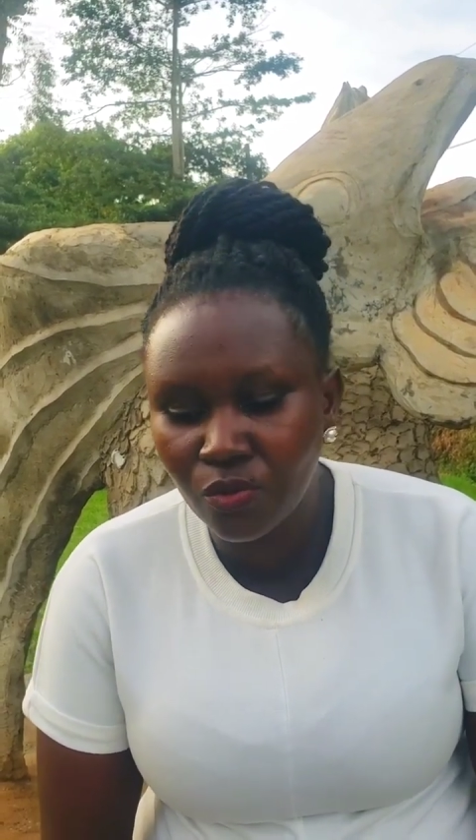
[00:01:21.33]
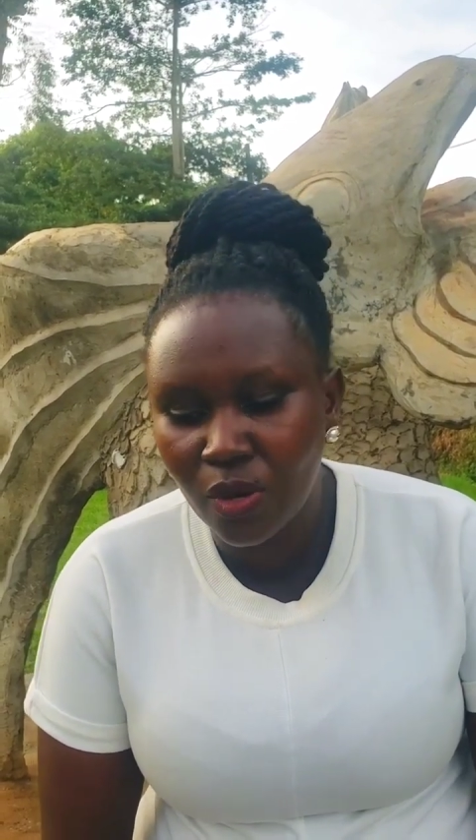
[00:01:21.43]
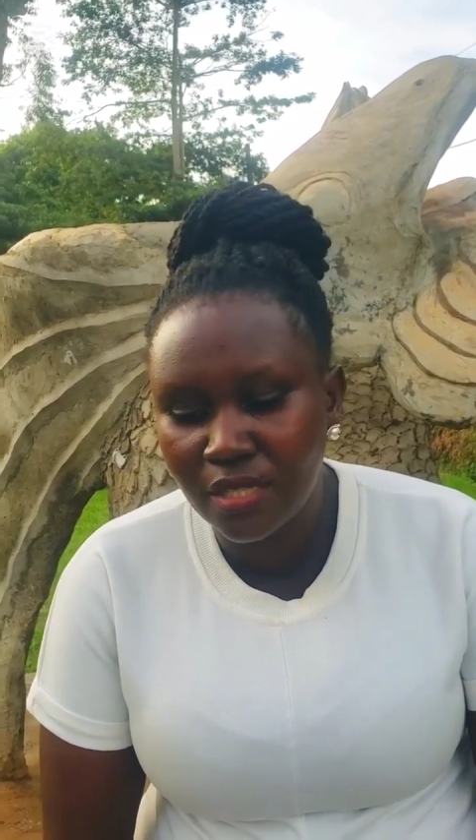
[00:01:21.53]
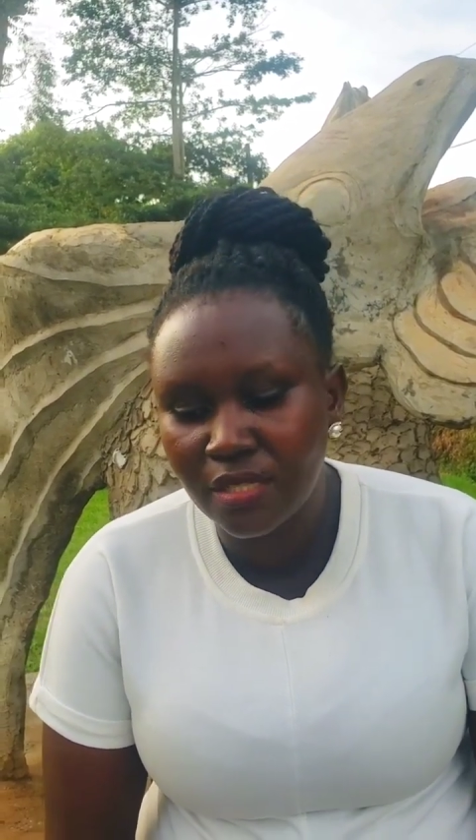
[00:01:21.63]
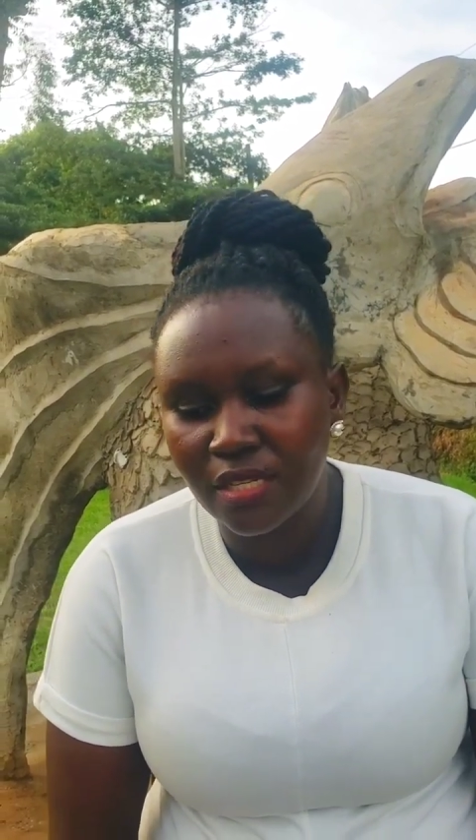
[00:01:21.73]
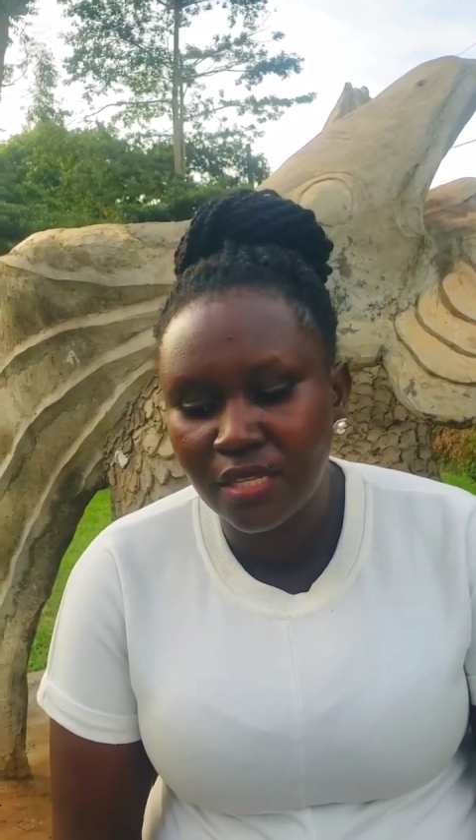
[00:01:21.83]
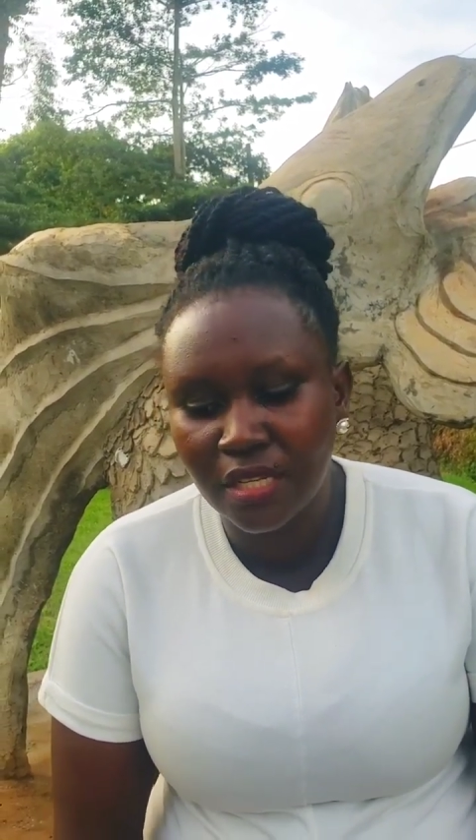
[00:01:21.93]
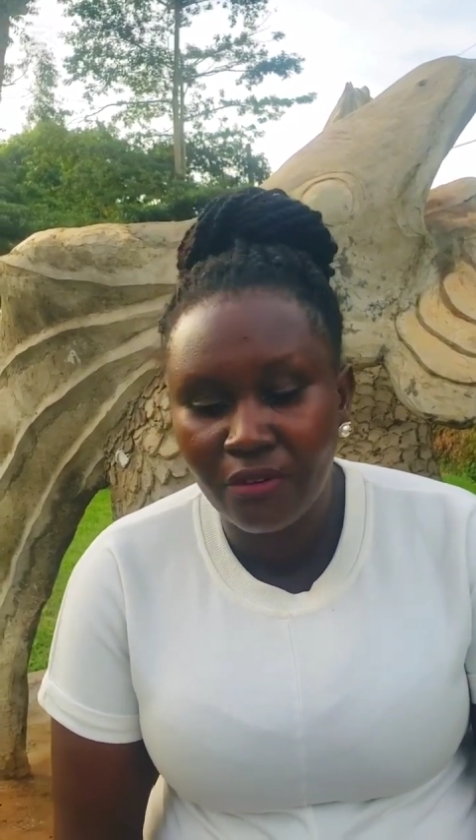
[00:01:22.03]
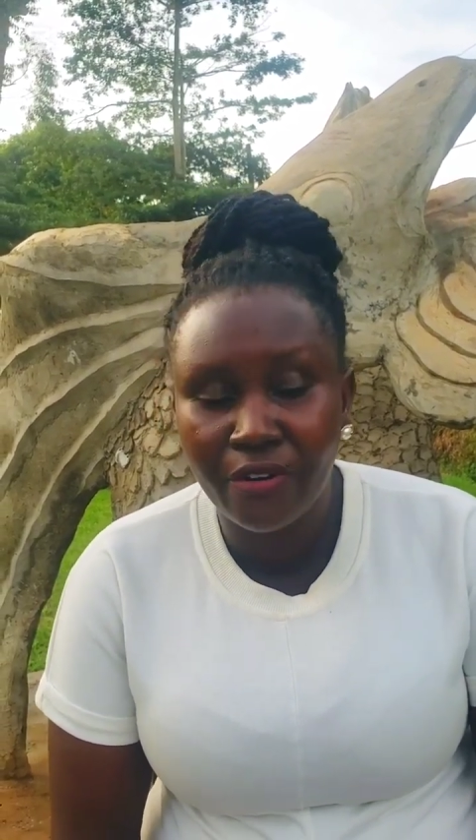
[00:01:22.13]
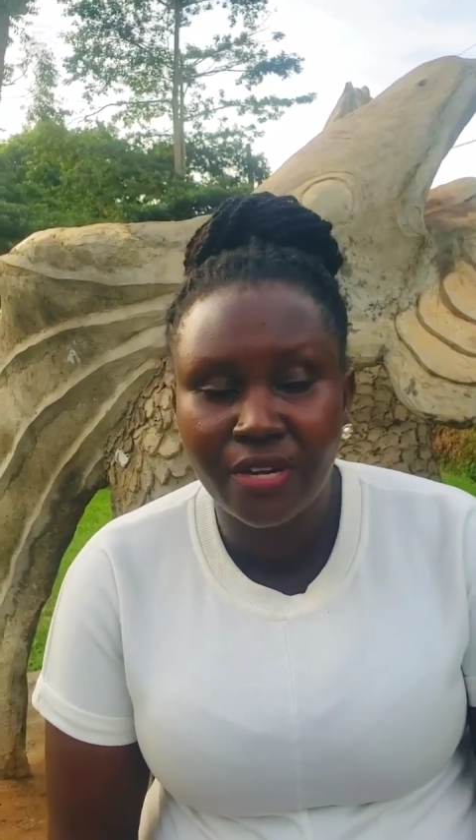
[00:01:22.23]
was the
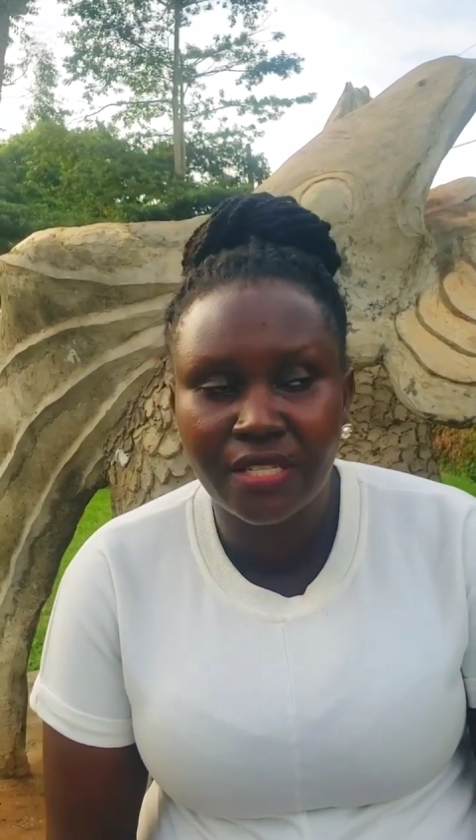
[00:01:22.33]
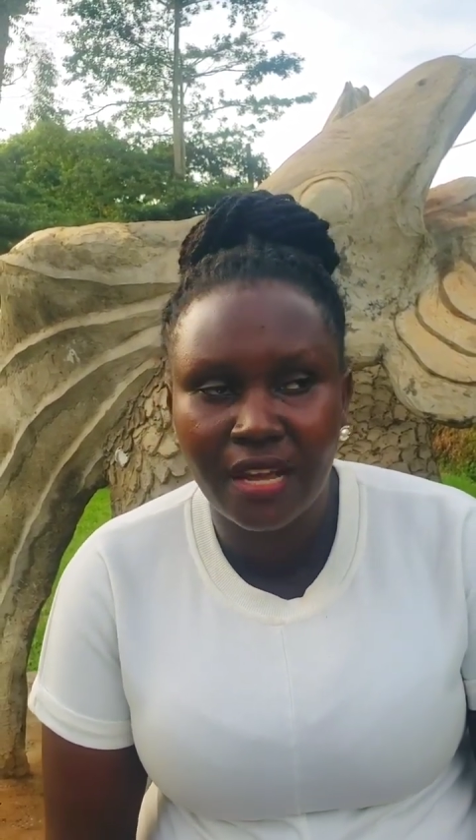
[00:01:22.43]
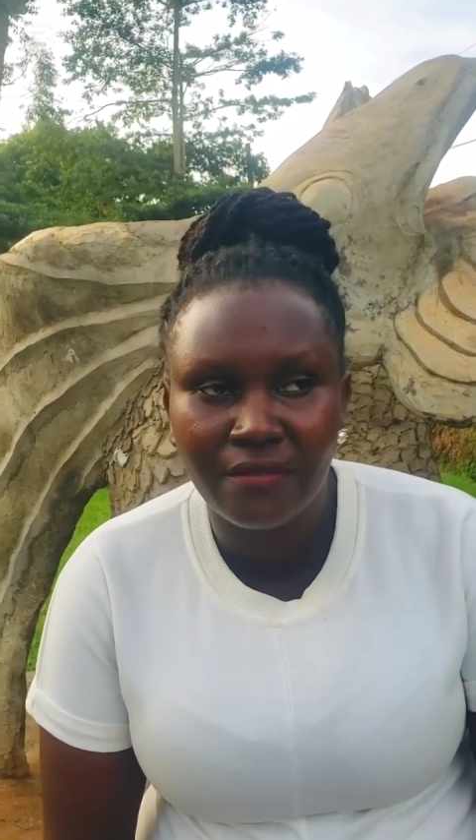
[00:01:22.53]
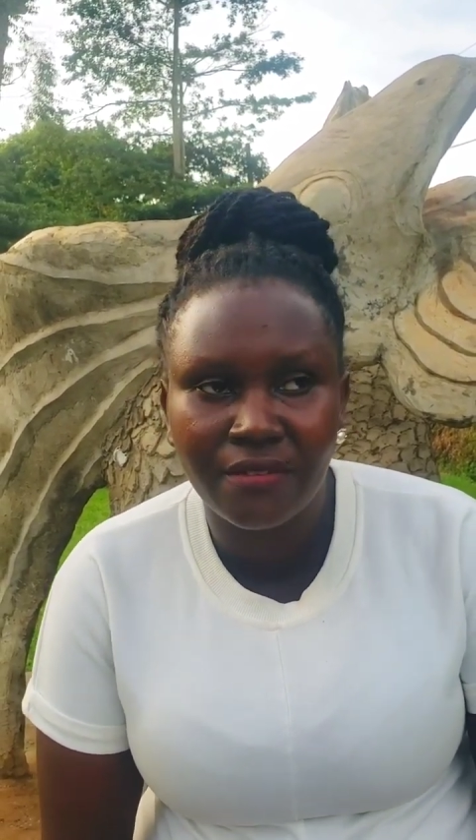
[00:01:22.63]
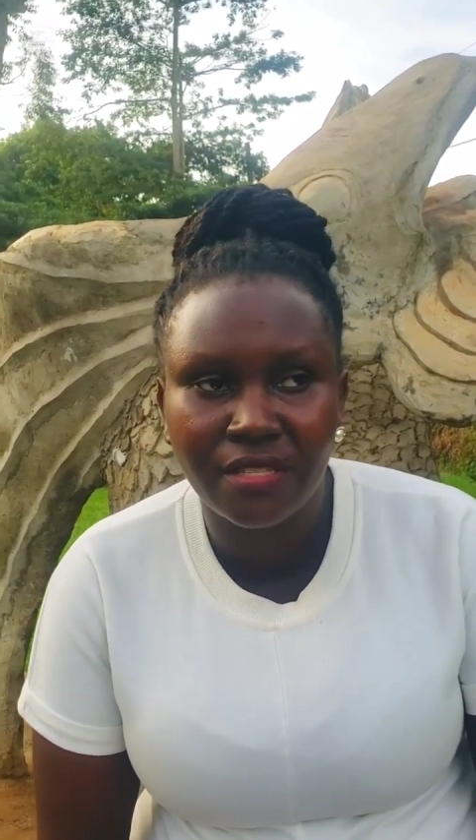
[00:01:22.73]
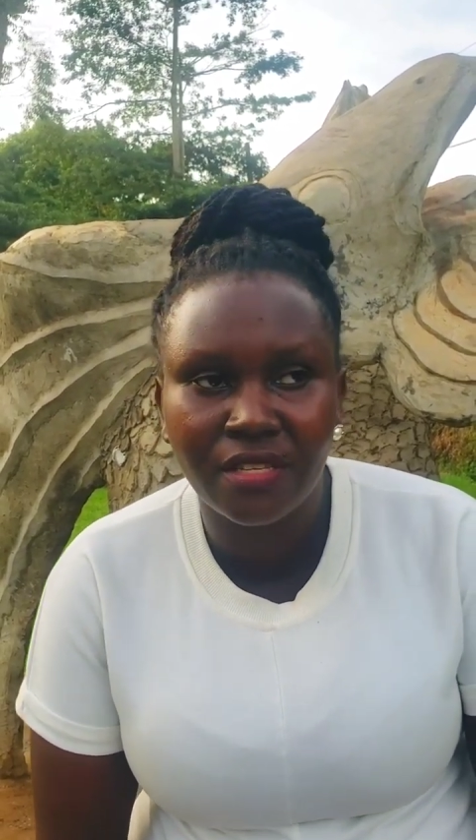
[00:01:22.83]
discovery service.